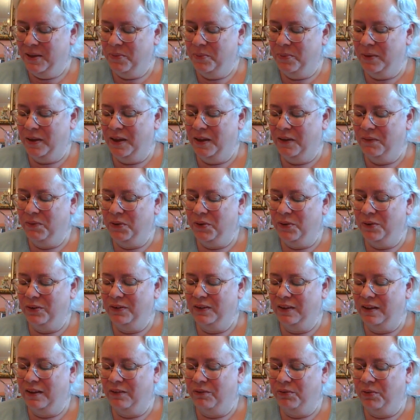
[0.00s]
But if you're
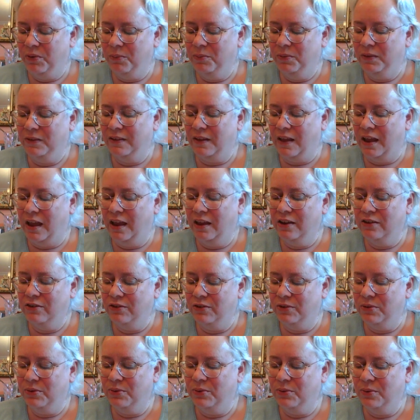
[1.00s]
from
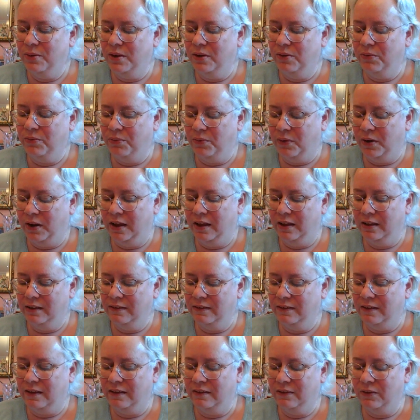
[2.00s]
Sajou,
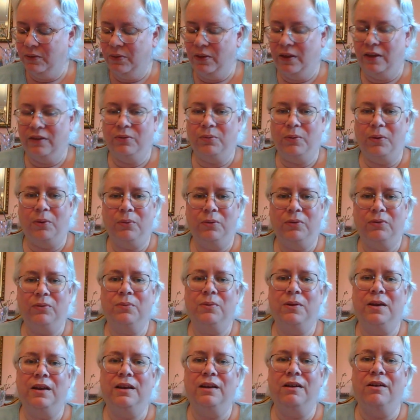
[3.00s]
France, and so that's what was
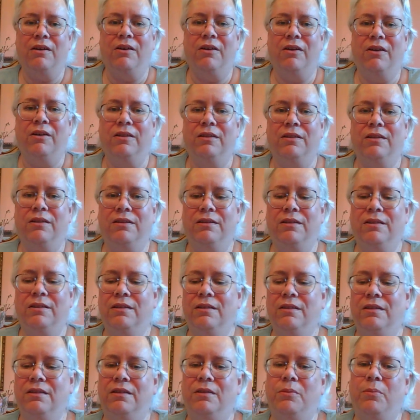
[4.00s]
written on
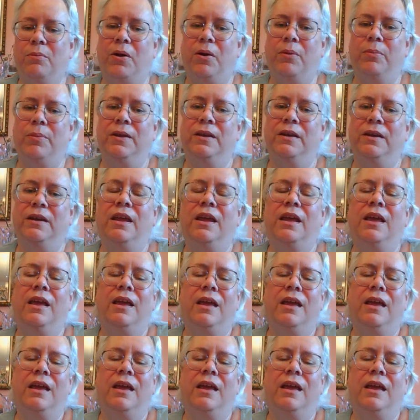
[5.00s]
the bobbin,